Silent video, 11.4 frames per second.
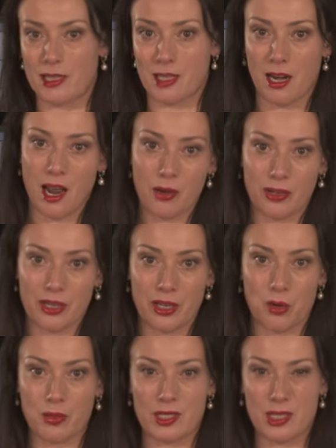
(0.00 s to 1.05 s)
it
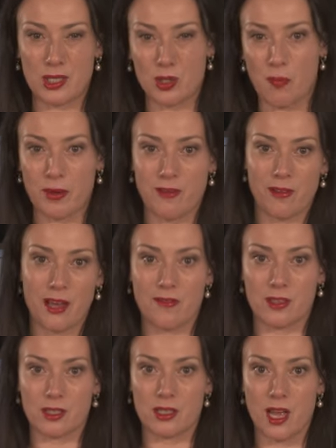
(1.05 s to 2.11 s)
cloudy with a soapy
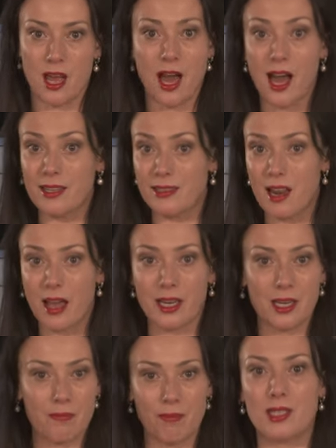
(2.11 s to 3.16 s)
flavor,
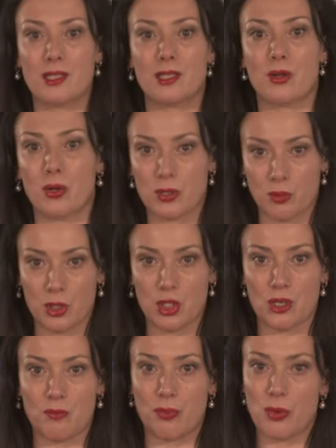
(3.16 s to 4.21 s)
unlike meat stocks, which
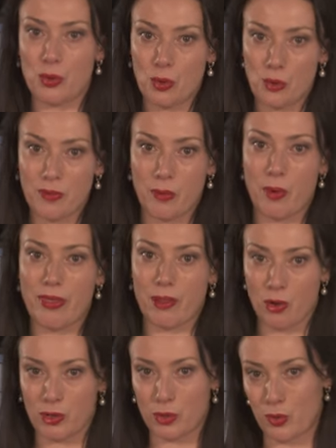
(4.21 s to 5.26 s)
improve with
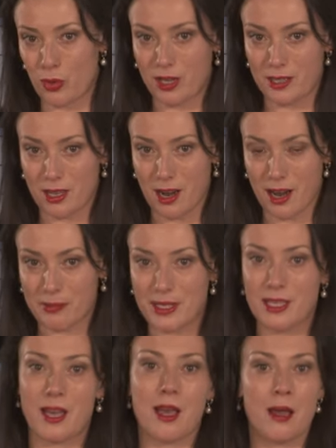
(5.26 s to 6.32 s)
longer cooking
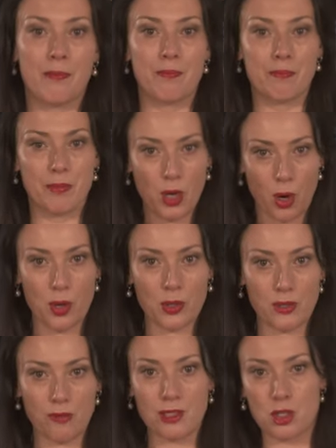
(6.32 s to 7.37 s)
times.
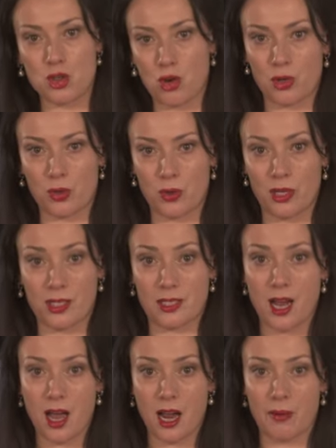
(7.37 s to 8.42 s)
Because of its short cooking
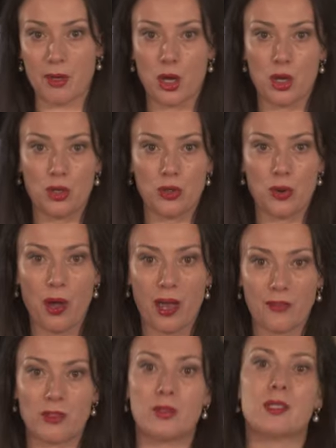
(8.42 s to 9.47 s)
time, you have to